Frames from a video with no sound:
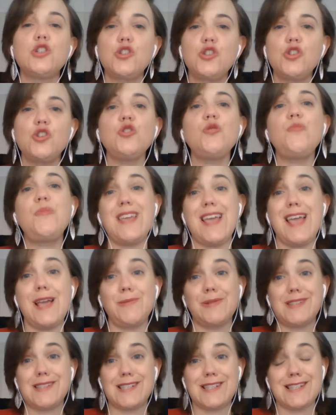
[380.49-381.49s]
to be
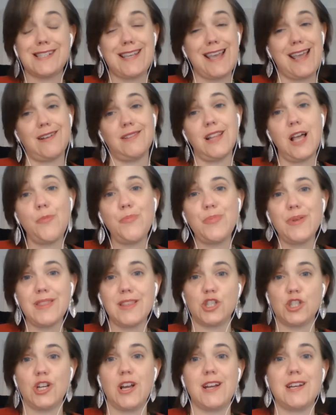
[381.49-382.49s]
able to scale up in
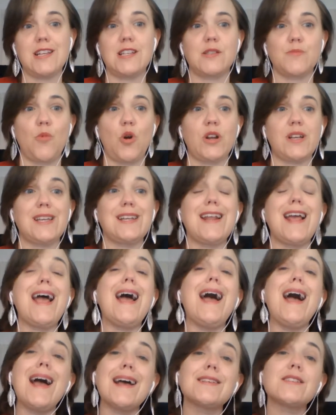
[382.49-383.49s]
the Chinese market
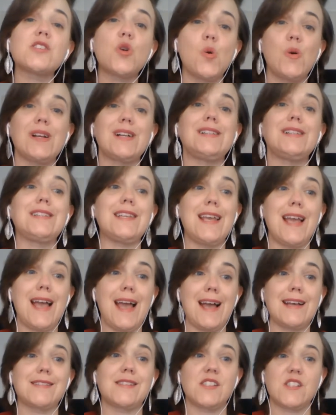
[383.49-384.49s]
as quickly
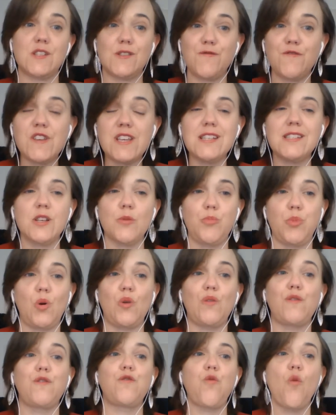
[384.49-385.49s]
as is
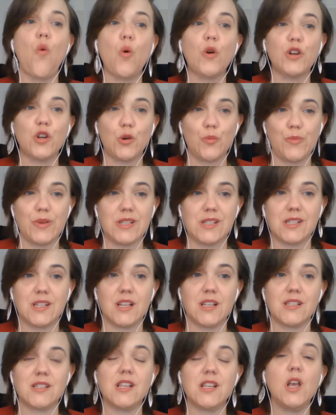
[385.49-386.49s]
feasible for your
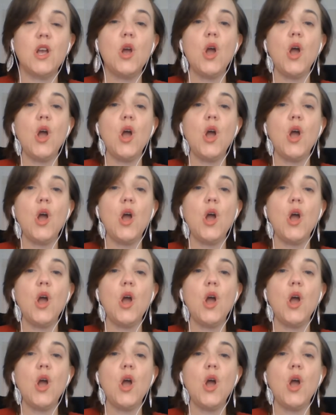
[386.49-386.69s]
business.